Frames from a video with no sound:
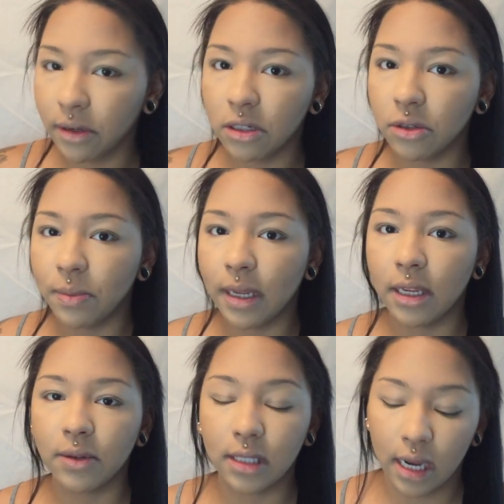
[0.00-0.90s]
to be
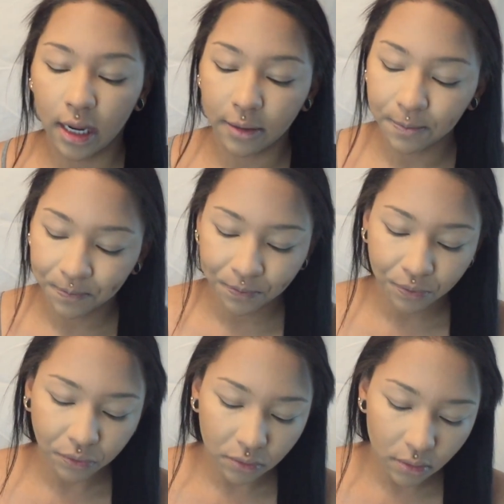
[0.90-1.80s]
using
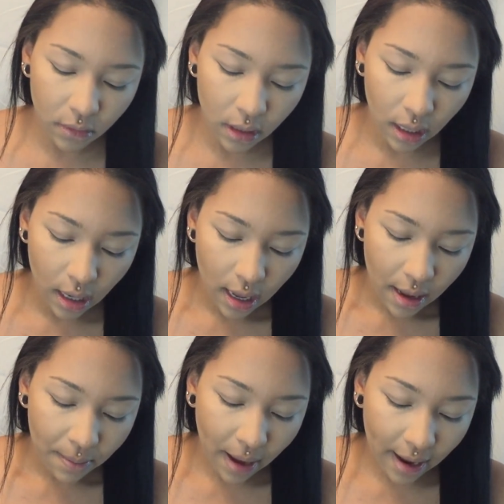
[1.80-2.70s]

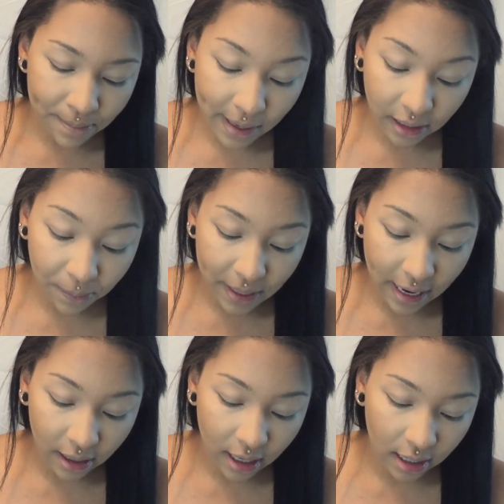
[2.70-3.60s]
my
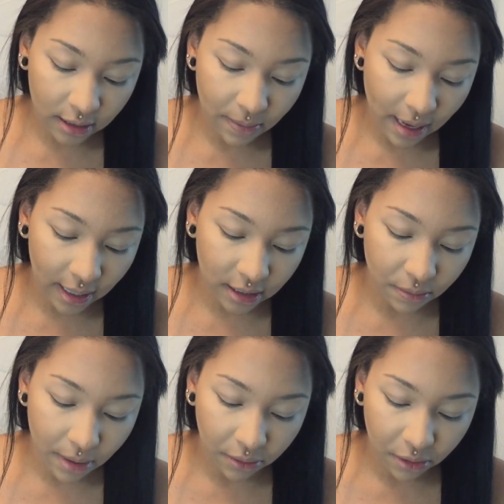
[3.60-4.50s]
Bellapierre Cosmetics
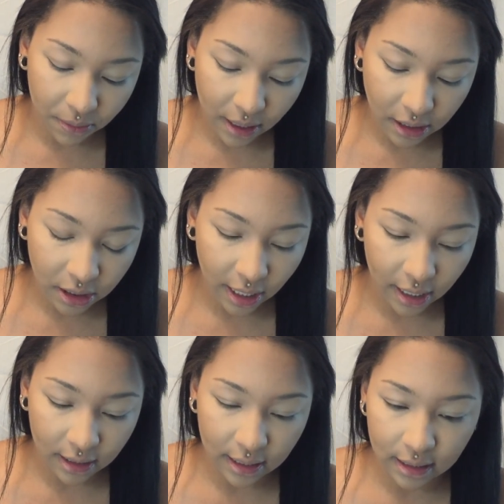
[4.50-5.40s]
Mineral Blush. I
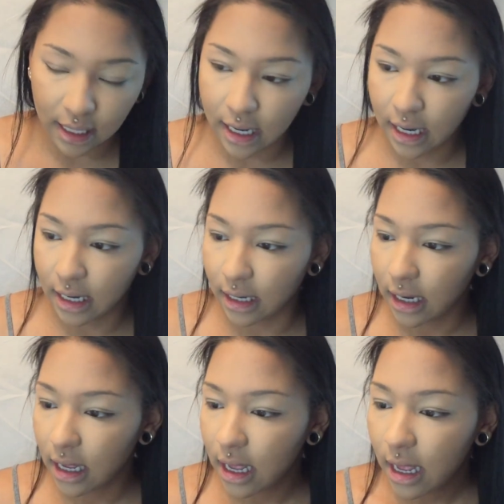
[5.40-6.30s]
got this in
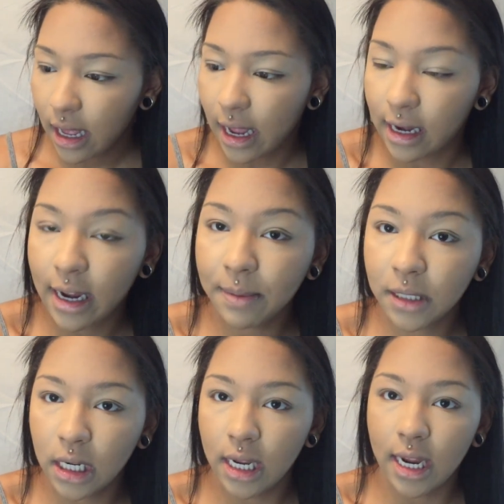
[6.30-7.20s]
in
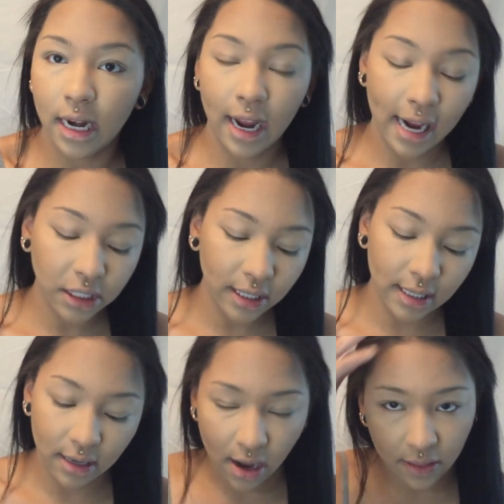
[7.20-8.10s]
Ipsy, and I actually
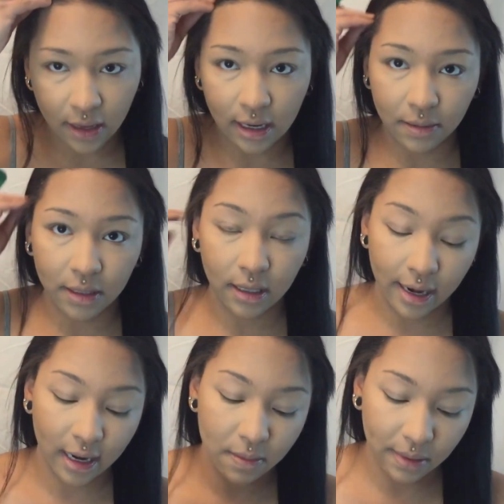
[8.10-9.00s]
did not think I was going to
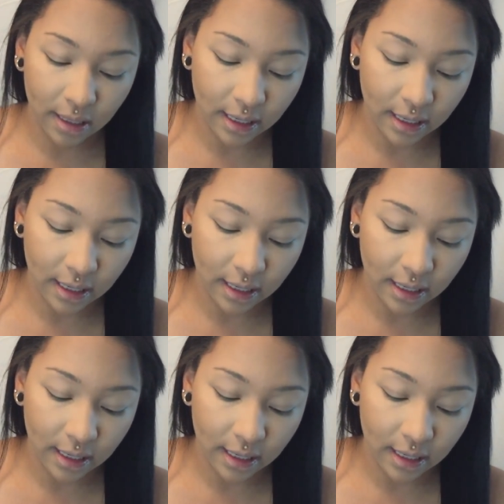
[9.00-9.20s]
like it, but